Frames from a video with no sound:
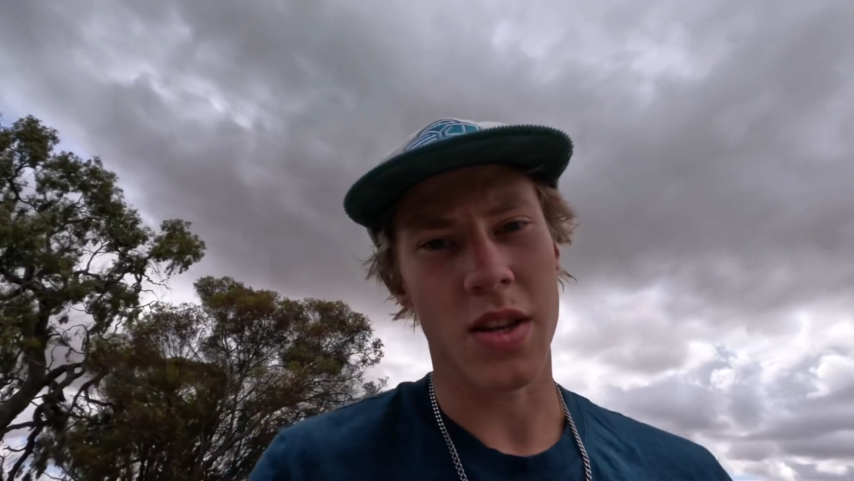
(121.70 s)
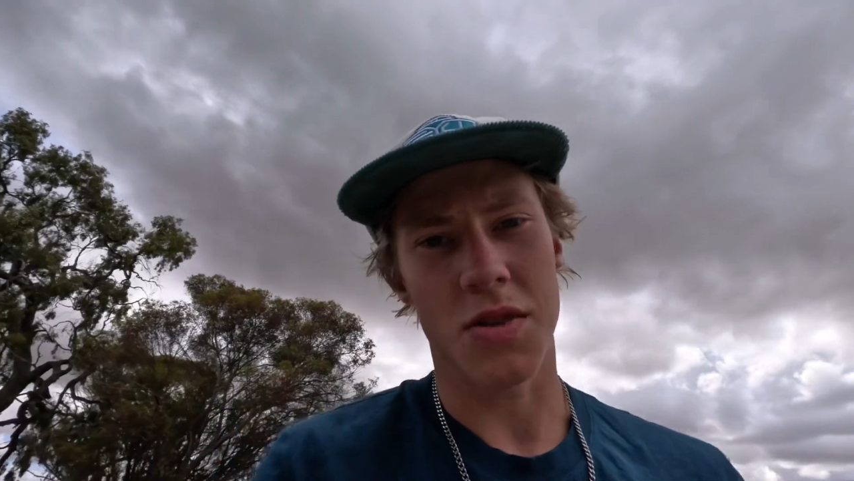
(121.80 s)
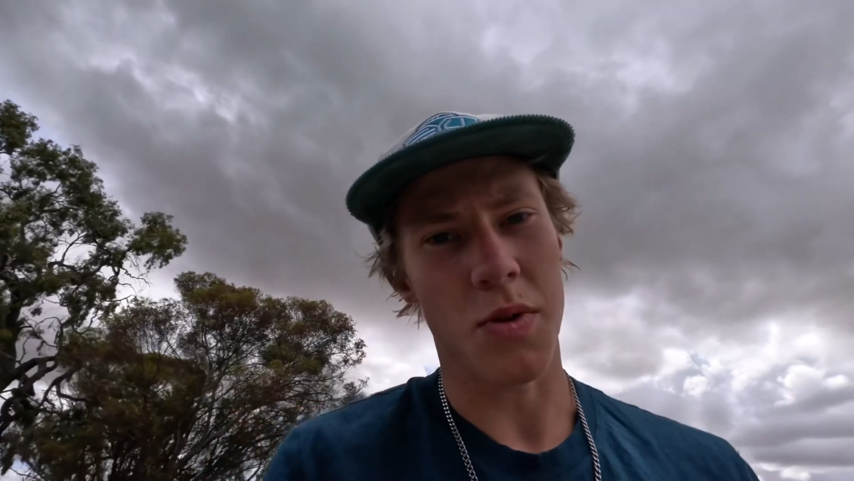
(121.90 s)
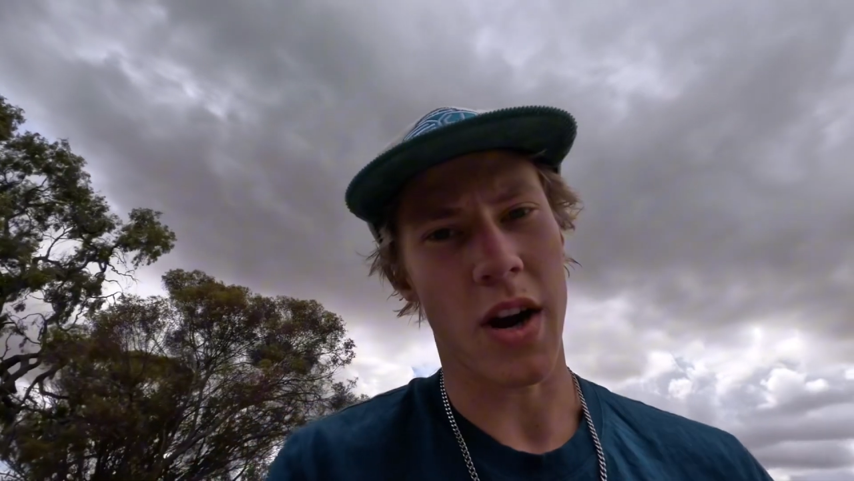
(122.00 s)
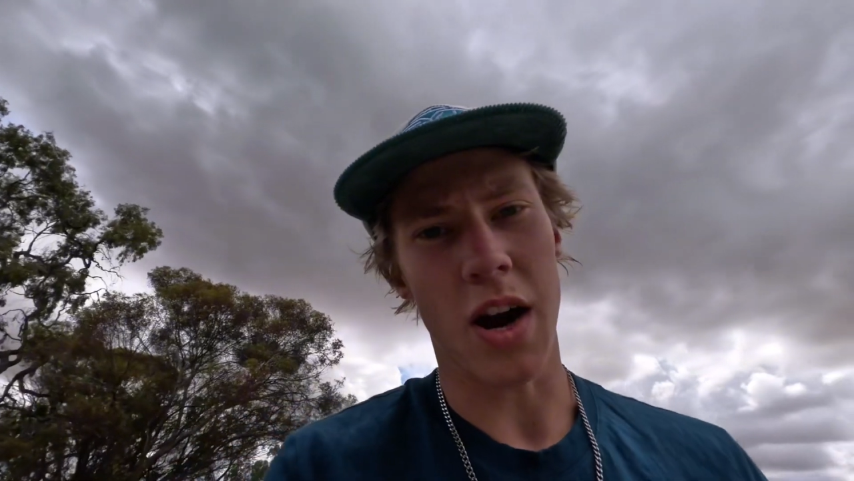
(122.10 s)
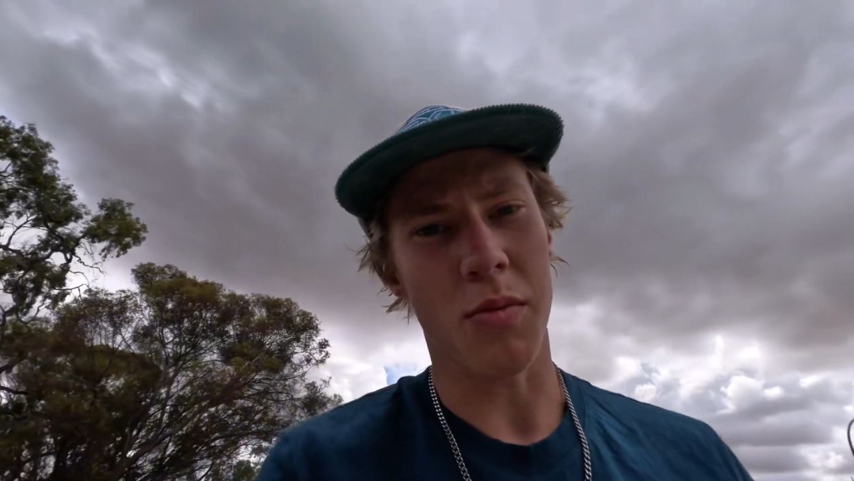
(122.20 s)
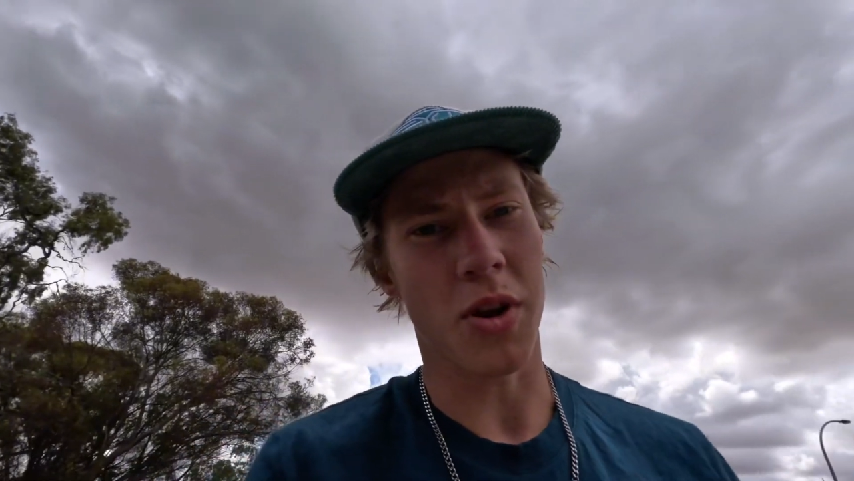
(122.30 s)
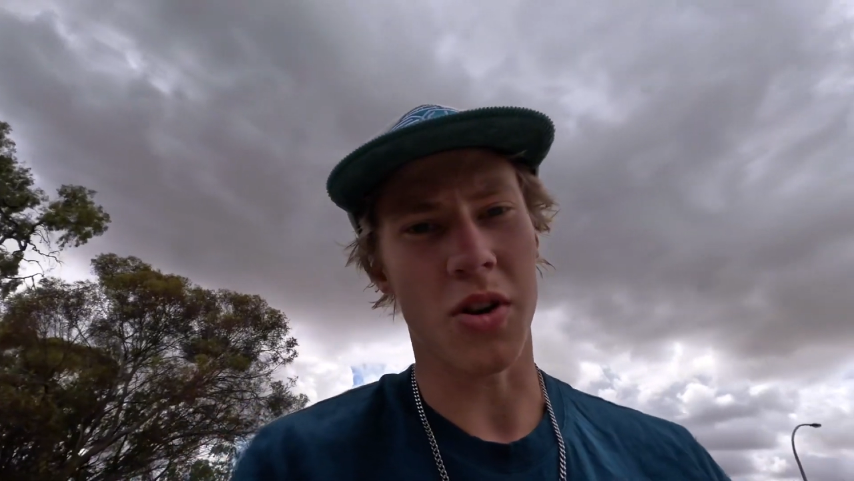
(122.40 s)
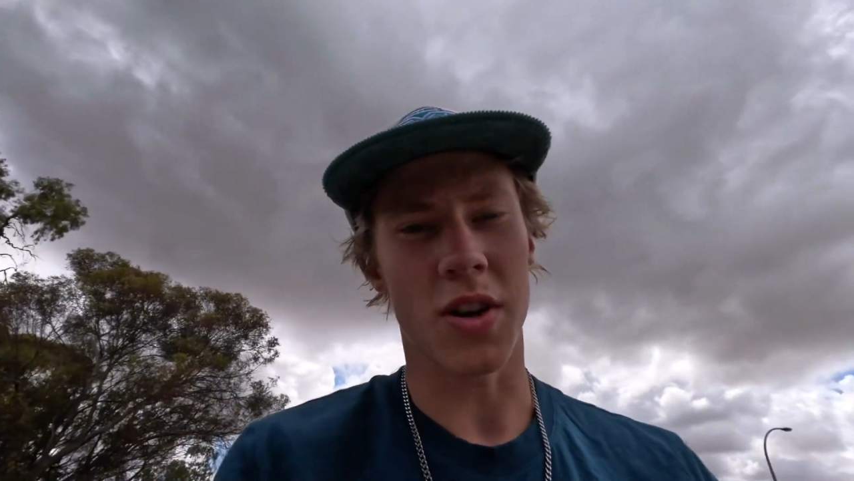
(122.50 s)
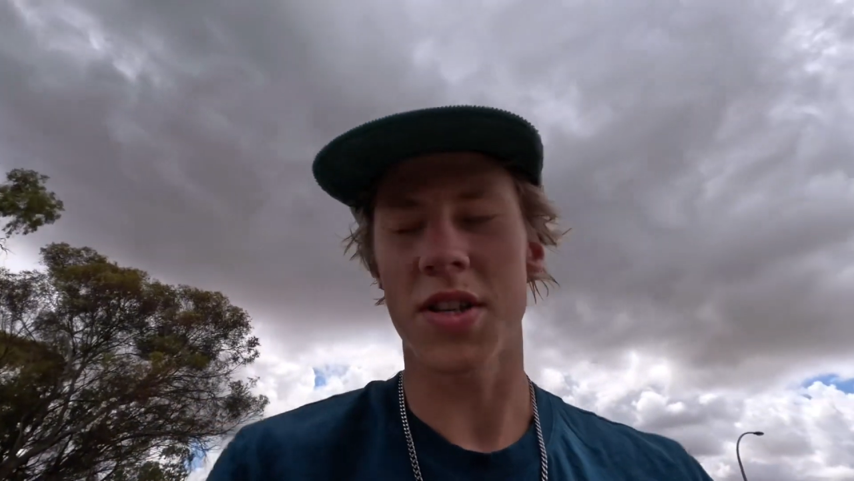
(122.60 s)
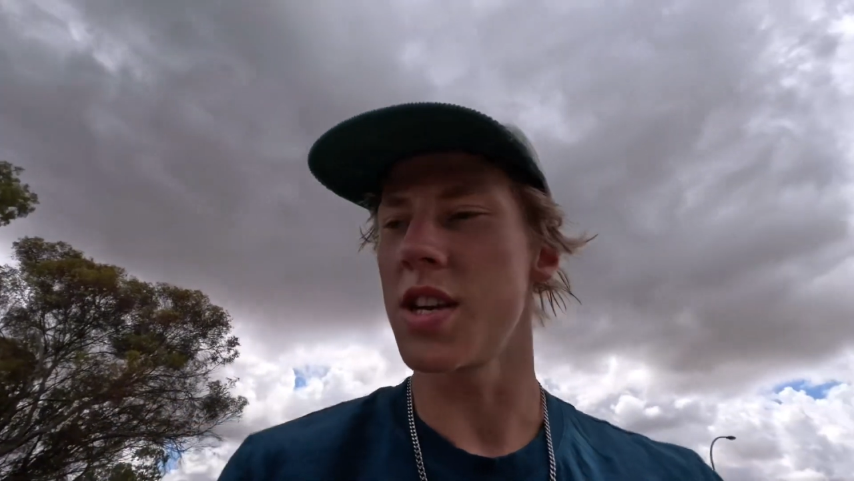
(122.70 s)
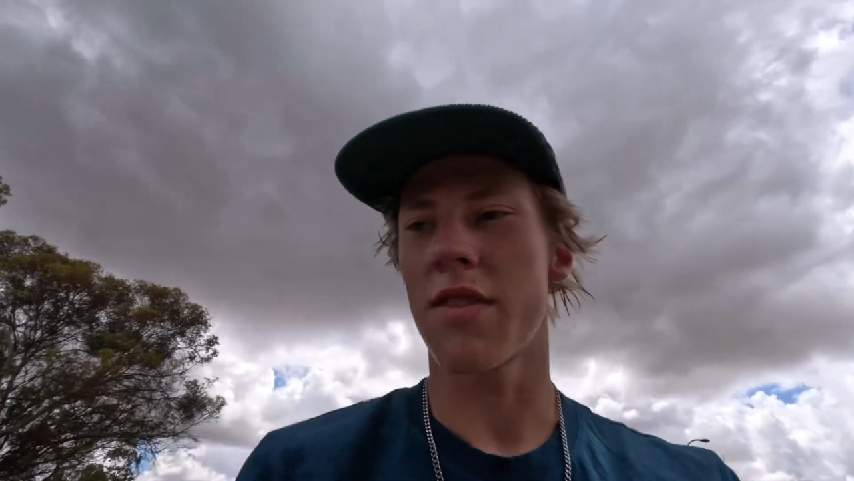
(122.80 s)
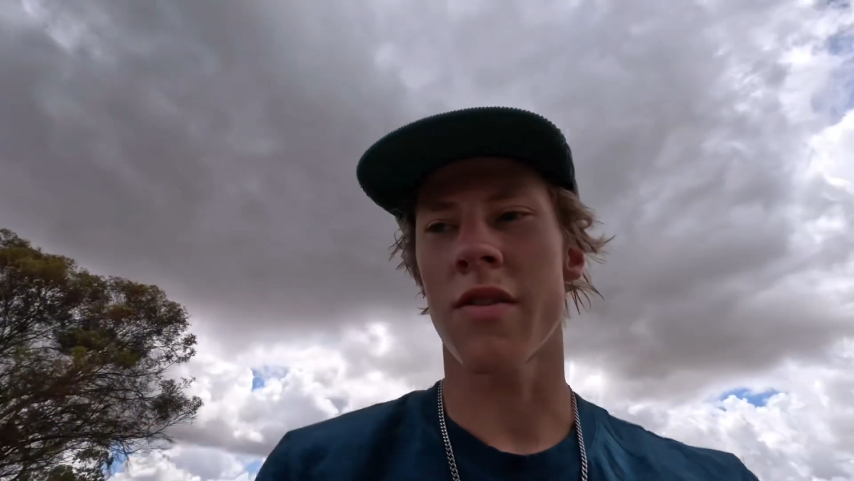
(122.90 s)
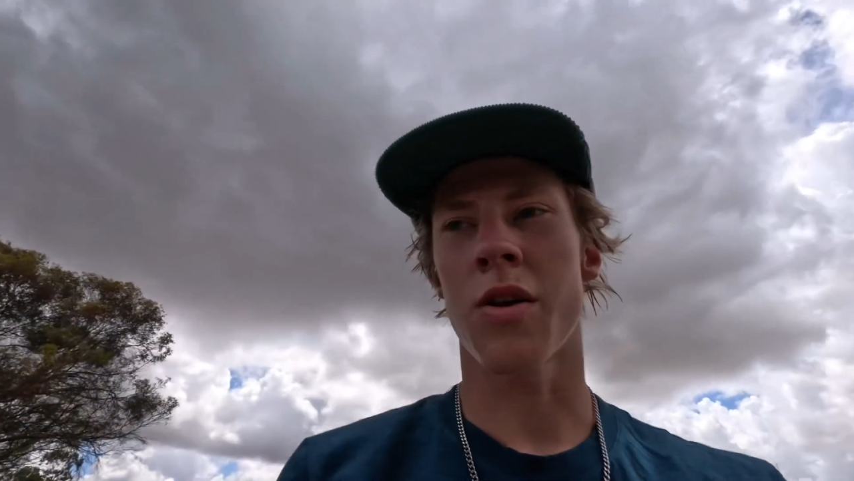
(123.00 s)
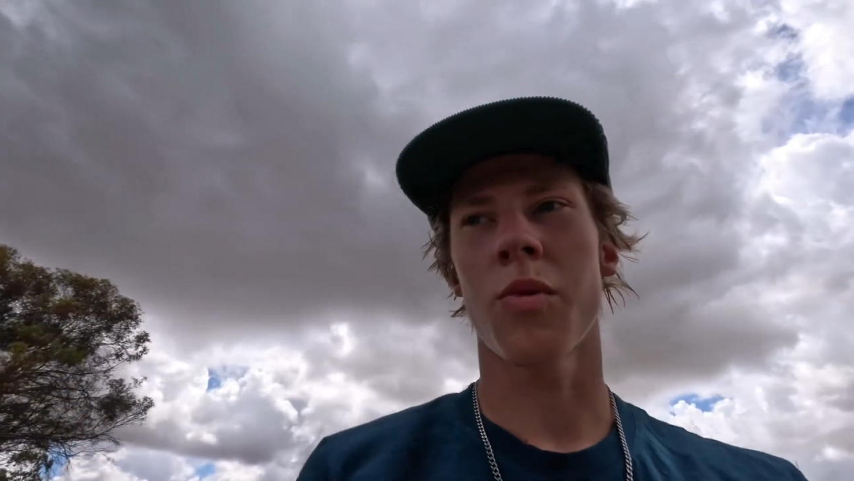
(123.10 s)
least wear a helmet, guys. You
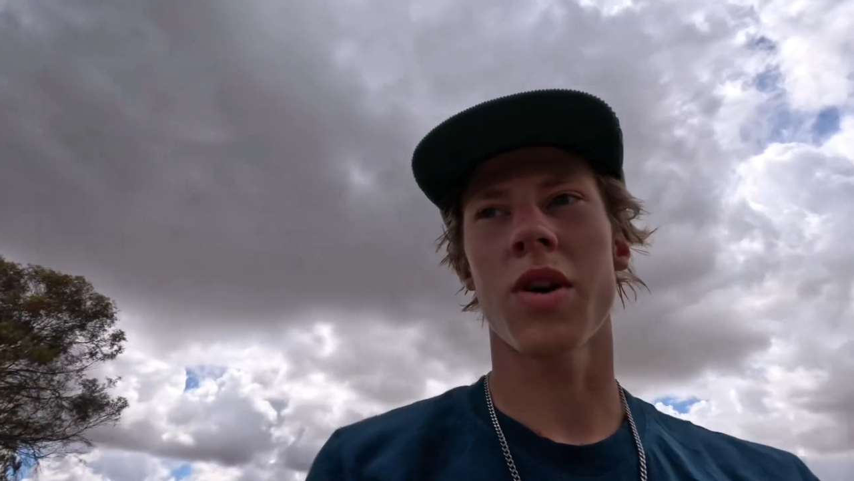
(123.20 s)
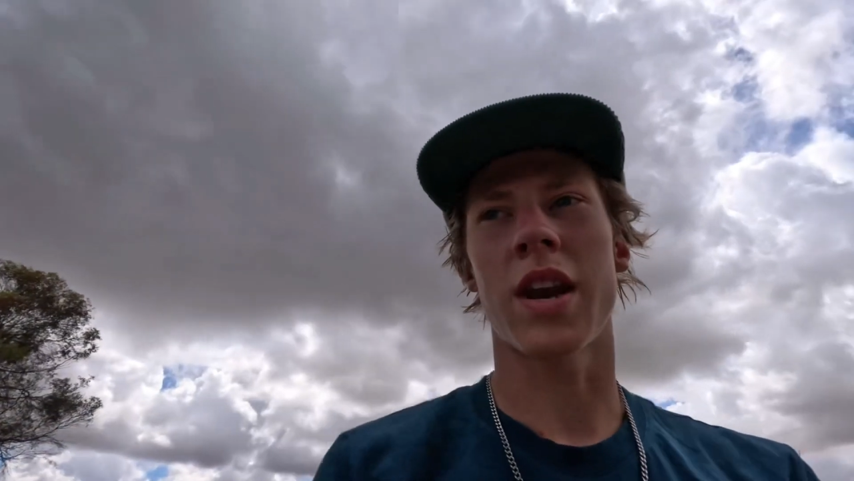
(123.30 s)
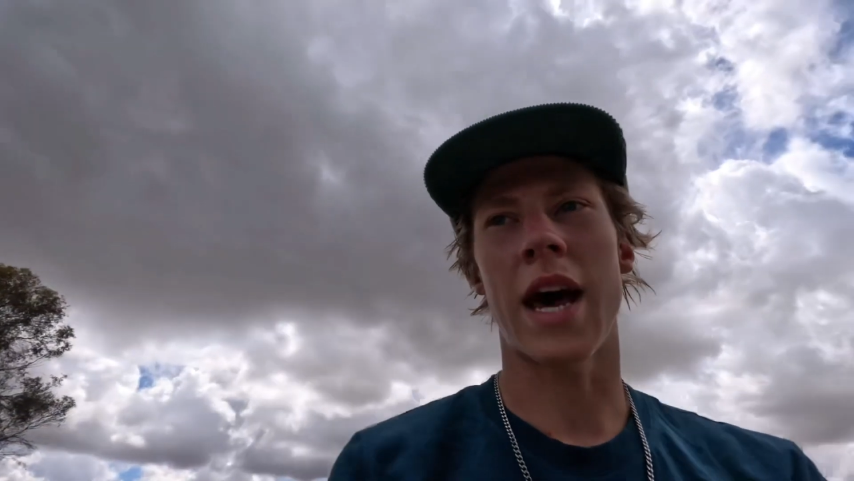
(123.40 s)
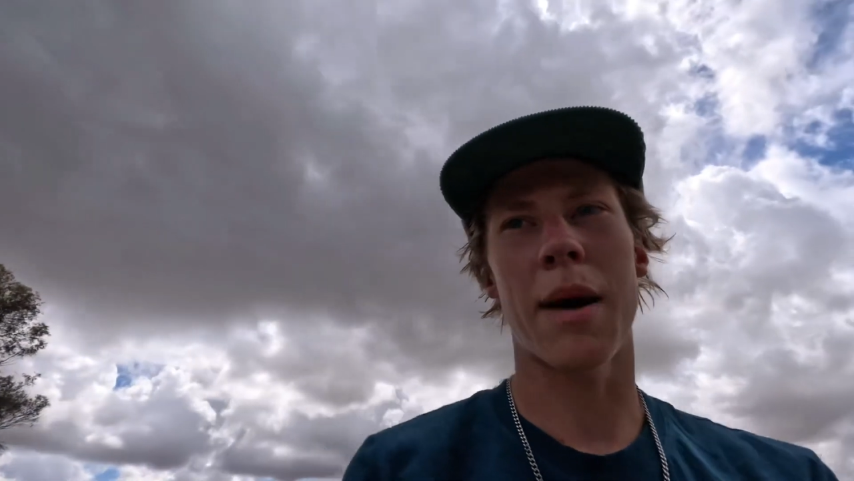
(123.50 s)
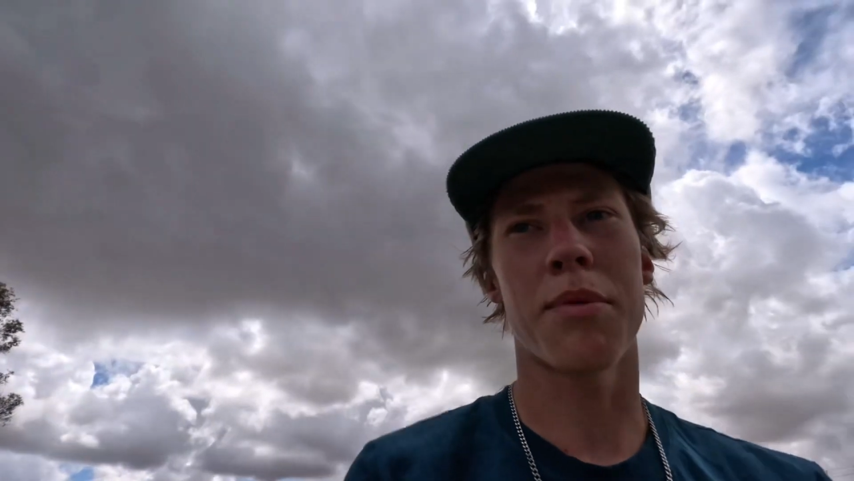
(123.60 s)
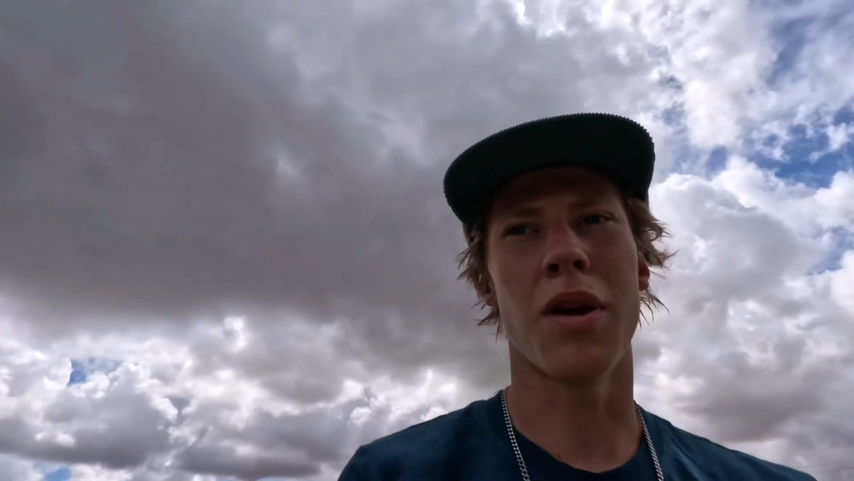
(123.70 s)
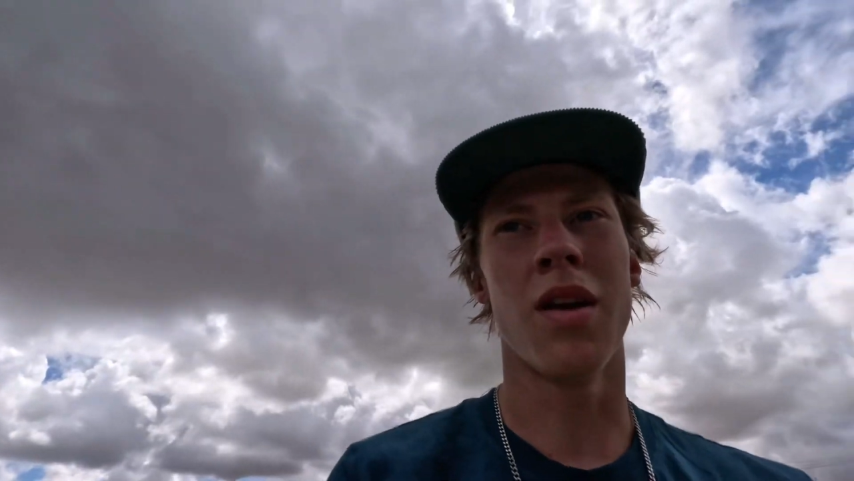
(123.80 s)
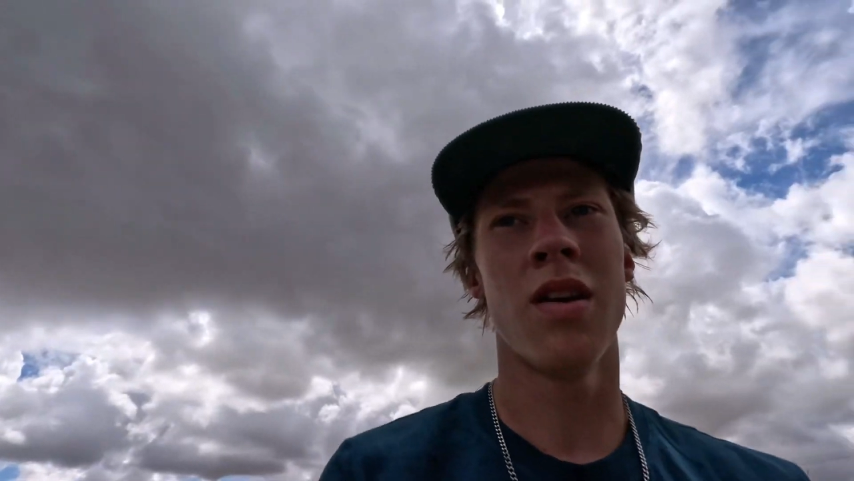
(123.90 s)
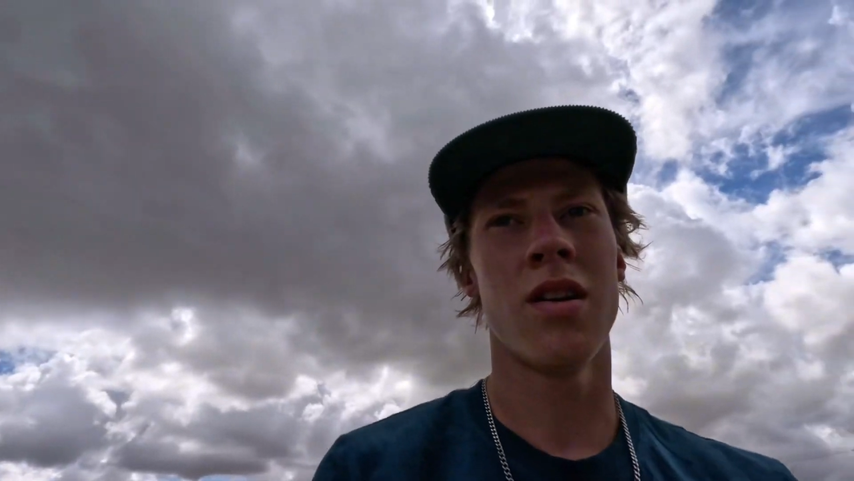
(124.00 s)
never know what can happen.